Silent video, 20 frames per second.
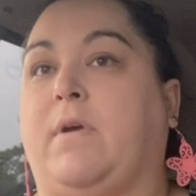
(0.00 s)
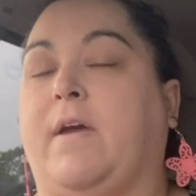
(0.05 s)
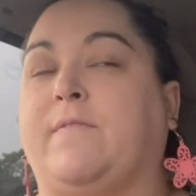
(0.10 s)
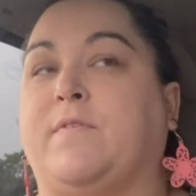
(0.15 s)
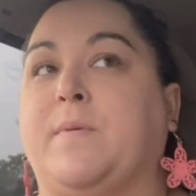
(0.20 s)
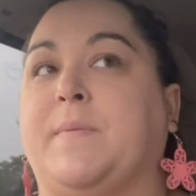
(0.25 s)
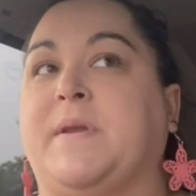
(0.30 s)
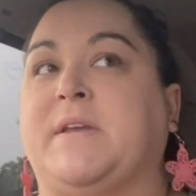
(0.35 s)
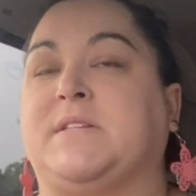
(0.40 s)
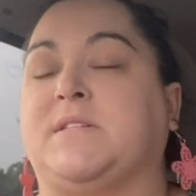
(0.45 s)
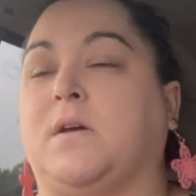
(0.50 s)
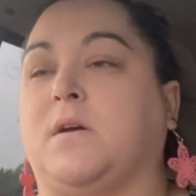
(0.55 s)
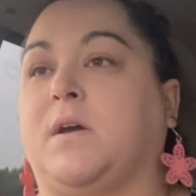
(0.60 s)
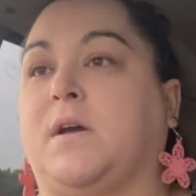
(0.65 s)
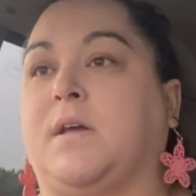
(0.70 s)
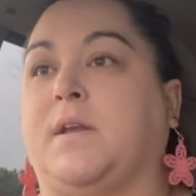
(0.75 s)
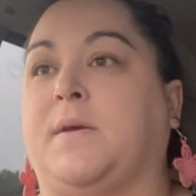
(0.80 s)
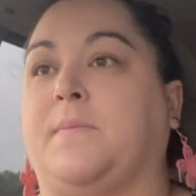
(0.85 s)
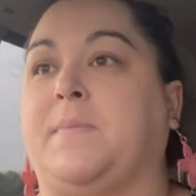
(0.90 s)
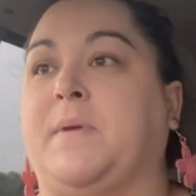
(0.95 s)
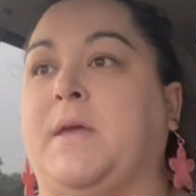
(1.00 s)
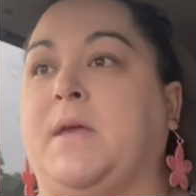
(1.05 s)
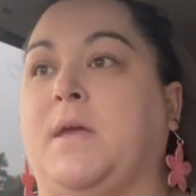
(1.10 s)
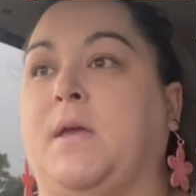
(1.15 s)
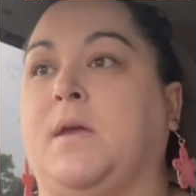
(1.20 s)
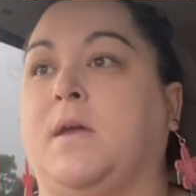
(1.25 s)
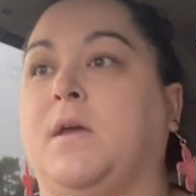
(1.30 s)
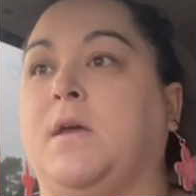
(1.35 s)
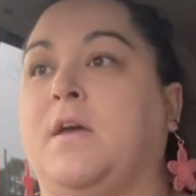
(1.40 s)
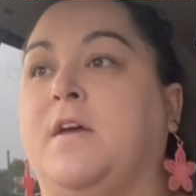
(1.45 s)
Everybody's not going to
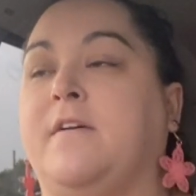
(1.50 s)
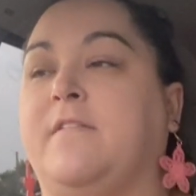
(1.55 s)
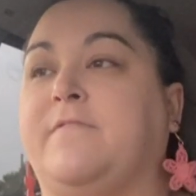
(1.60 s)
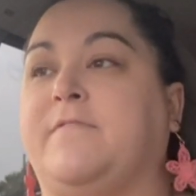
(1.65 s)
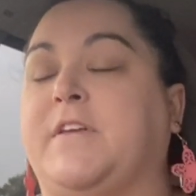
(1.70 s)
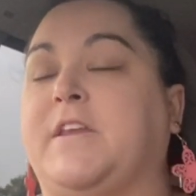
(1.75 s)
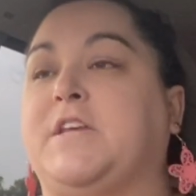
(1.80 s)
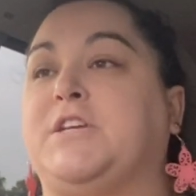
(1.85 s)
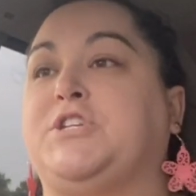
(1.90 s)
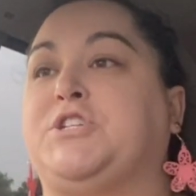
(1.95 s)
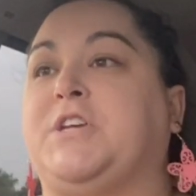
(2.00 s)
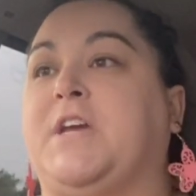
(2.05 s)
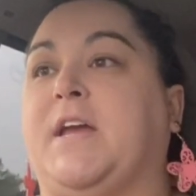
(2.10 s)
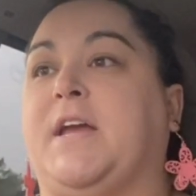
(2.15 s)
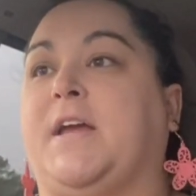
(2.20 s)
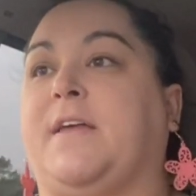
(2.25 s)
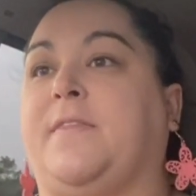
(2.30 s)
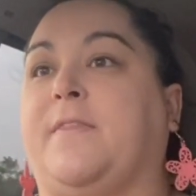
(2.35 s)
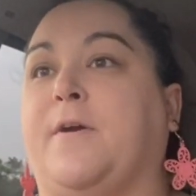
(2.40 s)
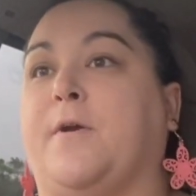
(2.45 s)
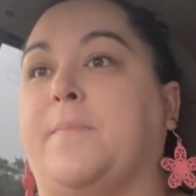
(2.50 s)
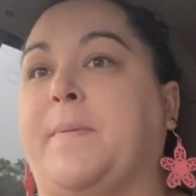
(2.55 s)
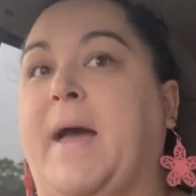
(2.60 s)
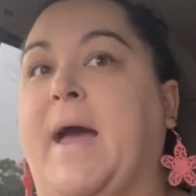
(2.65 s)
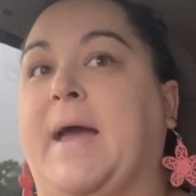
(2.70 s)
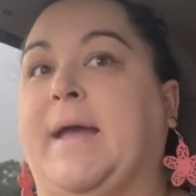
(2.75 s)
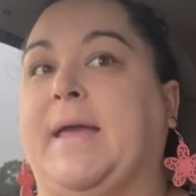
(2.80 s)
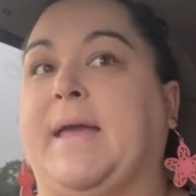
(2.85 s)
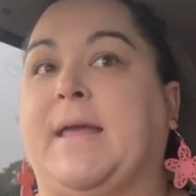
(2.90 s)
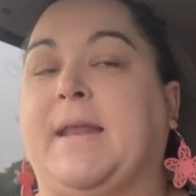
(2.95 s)
be finishing their
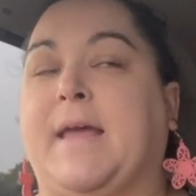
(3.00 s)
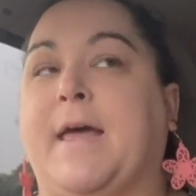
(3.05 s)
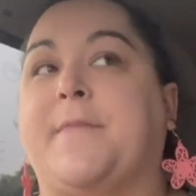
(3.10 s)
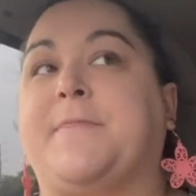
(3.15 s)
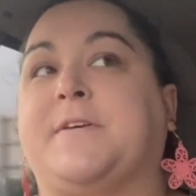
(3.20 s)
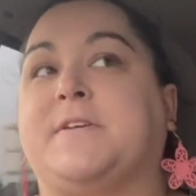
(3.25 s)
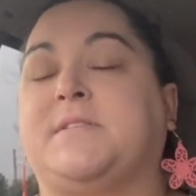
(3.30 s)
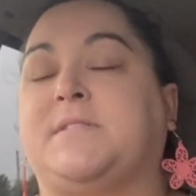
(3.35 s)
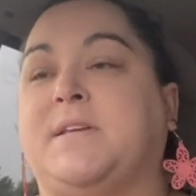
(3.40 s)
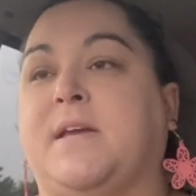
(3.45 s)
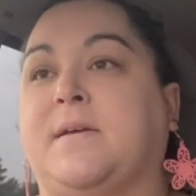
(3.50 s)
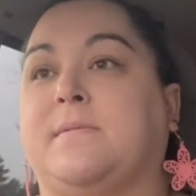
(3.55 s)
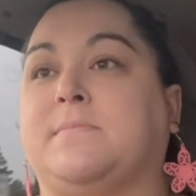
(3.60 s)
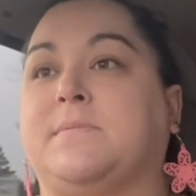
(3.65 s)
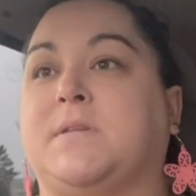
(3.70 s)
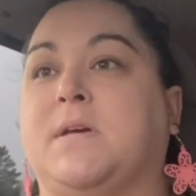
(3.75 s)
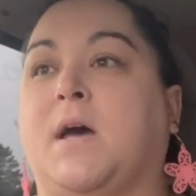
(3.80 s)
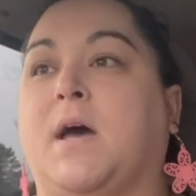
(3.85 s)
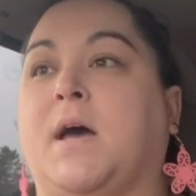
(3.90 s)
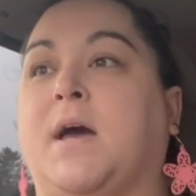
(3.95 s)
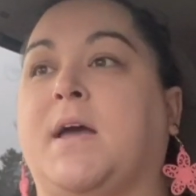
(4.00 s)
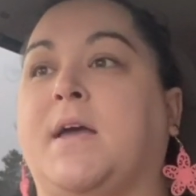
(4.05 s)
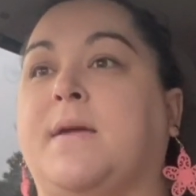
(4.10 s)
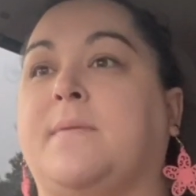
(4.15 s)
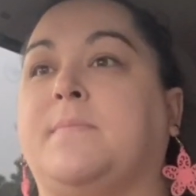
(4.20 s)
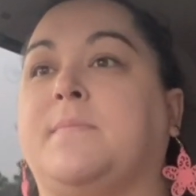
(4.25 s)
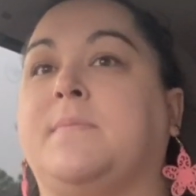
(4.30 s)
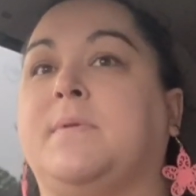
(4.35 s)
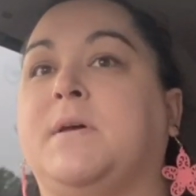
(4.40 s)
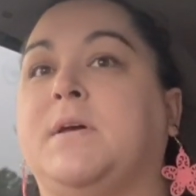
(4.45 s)
packet at the same
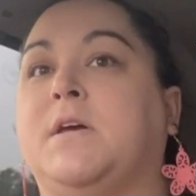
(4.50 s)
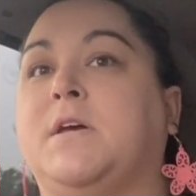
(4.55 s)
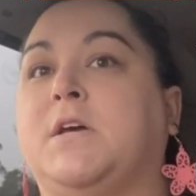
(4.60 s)
time.